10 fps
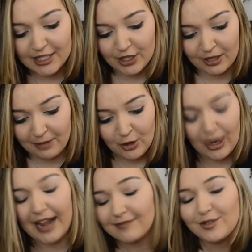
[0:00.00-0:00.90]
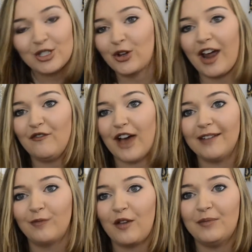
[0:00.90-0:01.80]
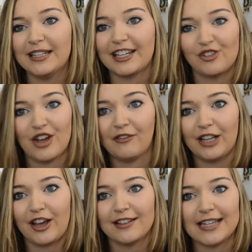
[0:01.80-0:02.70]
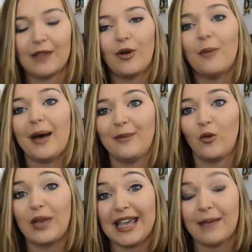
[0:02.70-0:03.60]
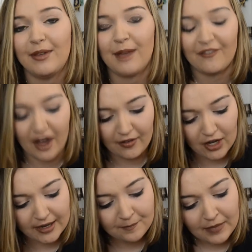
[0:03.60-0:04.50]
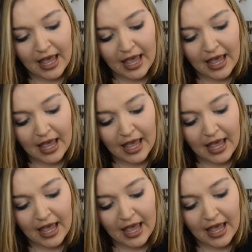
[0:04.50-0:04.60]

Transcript: It's gonna be great. It's great fun. We've been like shoveling all day. Well, by we, I mean my father.